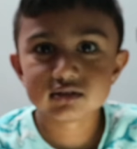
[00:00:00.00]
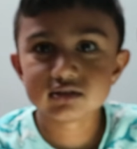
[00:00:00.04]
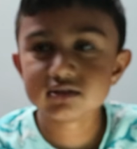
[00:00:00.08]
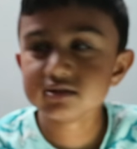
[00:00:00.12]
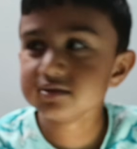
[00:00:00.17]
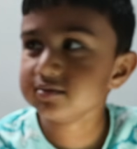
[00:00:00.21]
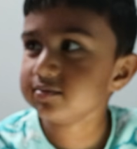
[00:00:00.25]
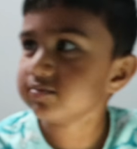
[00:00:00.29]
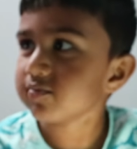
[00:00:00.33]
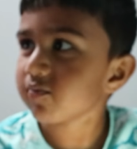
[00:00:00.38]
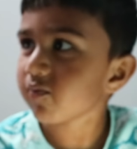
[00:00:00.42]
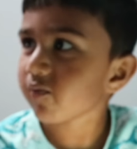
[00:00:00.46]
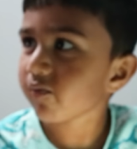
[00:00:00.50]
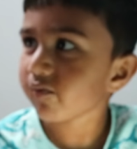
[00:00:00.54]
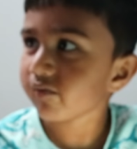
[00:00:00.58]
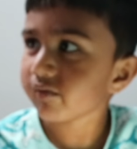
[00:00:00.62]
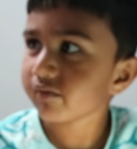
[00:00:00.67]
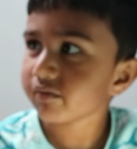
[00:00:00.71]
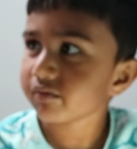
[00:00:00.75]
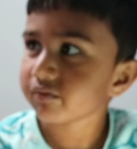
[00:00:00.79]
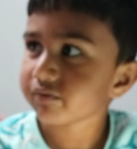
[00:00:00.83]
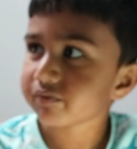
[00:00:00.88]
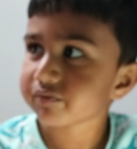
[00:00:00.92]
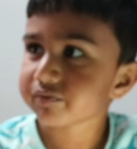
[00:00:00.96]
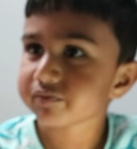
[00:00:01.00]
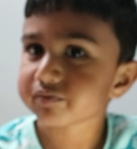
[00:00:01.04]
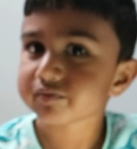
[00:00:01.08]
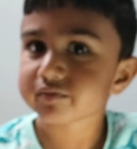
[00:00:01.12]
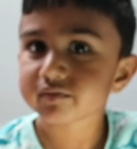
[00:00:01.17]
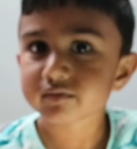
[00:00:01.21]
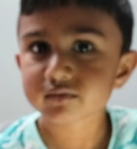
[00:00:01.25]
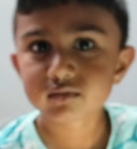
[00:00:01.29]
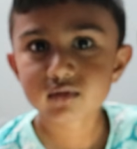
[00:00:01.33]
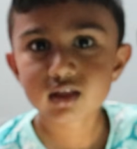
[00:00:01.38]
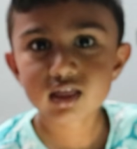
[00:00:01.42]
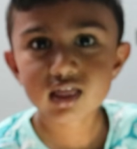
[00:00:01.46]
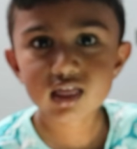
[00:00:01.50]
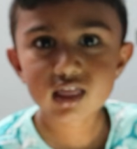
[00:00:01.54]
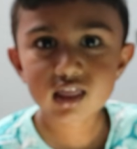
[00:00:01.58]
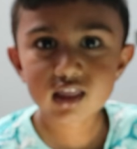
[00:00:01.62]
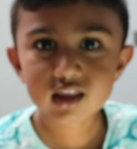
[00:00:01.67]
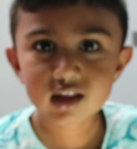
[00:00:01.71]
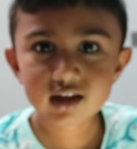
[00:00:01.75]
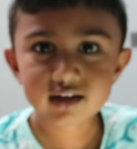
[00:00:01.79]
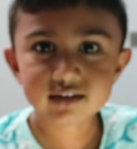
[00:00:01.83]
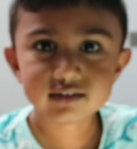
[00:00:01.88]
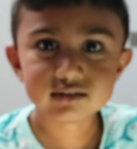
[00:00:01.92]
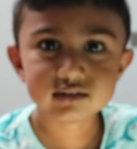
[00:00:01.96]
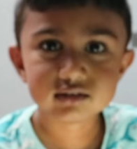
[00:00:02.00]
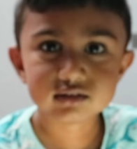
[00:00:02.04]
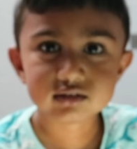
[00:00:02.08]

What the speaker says: Do you know where this is going on YouTube?